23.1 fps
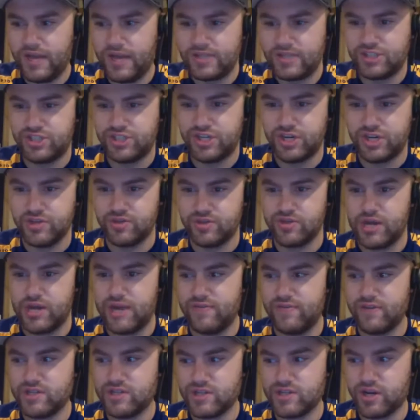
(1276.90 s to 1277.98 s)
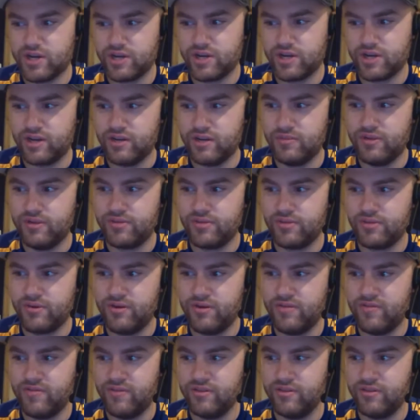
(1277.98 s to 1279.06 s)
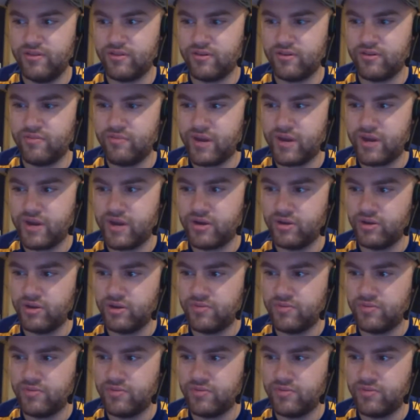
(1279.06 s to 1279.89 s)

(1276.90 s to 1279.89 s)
year the drivers are going to be thrown even through a bigger loop